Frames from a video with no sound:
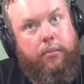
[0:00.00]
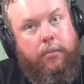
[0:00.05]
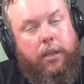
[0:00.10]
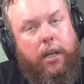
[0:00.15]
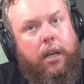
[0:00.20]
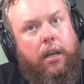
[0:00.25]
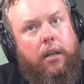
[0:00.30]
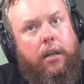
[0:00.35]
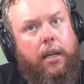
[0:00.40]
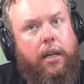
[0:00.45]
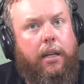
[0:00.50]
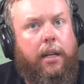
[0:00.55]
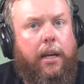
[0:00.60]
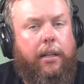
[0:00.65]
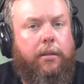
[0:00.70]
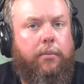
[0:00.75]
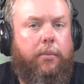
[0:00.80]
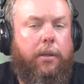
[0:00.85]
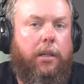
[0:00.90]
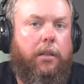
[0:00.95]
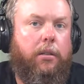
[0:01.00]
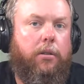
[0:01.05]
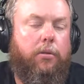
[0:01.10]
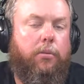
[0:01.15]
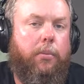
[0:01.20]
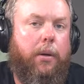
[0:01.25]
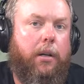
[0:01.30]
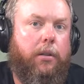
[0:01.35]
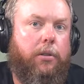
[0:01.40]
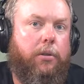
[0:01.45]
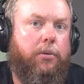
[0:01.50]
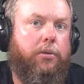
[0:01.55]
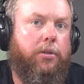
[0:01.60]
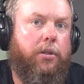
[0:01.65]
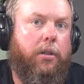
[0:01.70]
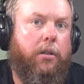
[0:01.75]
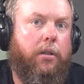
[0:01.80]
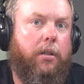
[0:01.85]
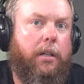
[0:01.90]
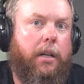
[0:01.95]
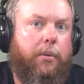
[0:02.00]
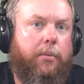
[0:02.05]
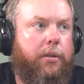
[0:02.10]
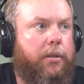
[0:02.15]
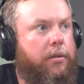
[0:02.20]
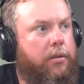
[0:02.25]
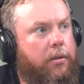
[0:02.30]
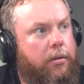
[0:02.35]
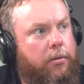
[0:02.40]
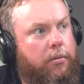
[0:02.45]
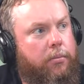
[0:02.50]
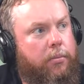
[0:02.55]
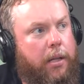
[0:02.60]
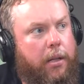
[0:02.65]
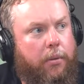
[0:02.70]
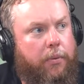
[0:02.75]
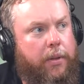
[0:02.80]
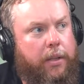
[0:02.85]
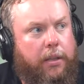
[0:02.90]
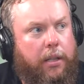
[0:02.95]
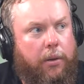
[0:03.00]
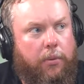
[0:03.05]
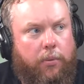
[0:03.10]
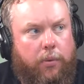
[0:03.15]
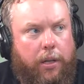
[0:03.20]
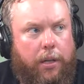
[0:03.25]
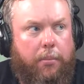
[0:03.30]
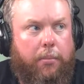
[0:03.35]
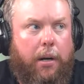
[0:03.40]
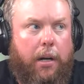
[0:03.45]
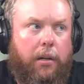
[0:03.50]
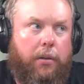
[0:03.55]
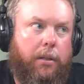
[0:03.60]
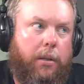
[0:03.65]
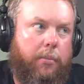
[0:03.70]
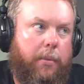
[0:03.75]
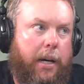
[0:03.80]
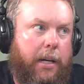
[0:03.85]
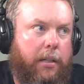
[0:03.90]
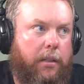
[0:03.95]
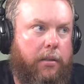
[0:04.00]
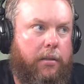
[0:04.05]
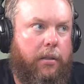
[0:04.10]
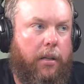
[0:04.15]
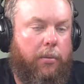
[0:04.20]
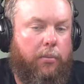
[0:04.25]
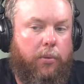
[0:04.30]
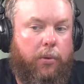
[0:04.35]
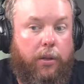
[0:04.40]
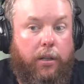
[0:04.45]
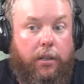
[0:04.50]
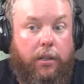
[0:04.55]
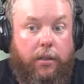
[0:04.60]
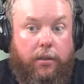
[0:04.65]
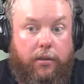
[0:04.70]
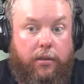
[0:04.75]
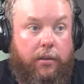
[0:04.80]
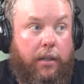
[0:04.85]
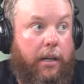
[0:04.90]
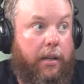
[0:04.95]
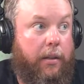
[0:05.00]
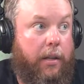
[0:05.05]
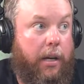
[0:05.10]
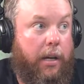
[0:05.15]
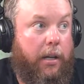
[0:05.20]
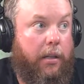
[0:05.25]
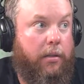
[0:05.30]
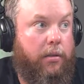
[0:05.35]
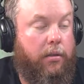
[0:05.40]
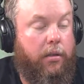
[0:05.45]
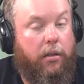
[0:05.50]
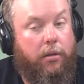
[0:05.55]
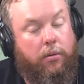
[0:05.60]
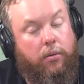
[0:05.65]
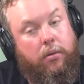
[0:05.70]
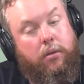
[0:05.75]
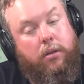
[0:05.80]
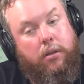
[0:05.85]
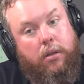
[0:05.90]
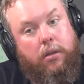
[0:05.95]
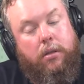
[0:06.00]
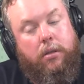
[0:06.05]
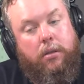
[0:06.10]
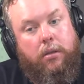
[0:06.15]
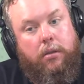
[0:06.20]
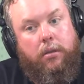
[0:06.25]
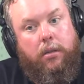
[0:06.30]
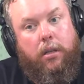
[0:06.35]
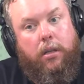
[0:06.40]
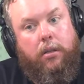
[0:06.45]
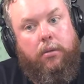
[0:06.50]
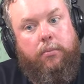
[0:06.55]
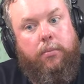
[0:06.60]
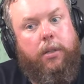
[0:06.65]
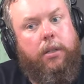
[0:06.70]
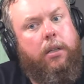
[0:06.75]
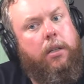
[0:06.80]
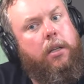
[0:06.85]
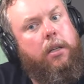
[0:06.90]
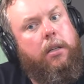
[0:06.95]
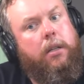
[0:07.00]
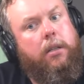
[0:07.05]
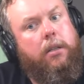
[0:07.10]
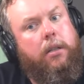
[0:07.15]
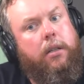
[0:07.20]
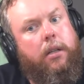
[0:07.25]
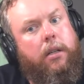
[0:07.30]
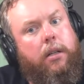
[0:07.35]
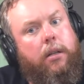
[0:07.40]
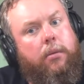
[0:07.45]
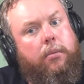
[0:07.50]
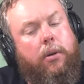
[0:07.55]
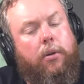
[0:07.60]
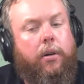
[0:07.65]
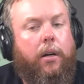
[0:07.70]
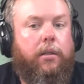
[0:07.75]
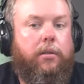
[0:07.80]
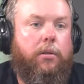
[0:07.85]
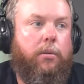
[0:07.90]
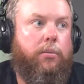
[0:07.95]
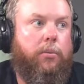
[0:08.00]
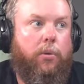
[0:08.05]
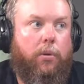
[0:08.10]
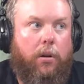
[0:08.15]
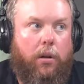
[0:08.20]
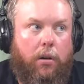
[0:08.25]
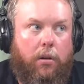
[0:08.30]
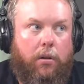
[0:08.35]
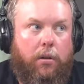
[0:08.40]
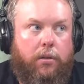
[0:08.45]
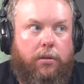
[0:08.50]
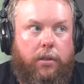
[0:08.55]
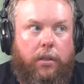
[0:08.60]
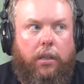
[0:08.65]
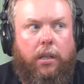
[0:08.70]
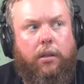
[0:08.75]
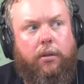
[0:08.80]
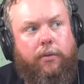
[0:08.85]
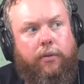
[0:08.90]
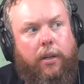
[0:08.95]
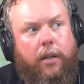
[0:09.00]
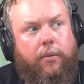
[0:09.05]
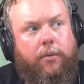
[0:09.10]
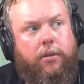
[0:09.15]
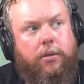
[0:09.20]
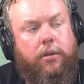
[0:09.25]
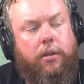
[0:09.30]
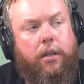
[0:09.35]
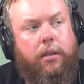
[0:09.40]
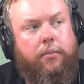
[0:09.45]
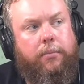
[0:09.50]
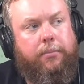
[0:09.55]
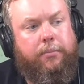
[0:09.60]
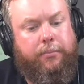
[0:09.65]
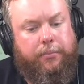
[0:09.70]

Yeah, it had to be a new barrel, new charred, I would assume. I don't think they re-barreled it back in the same one. It doesn't say that. So, yeah. But, okay, so more harsh. Any other flavors you're getting?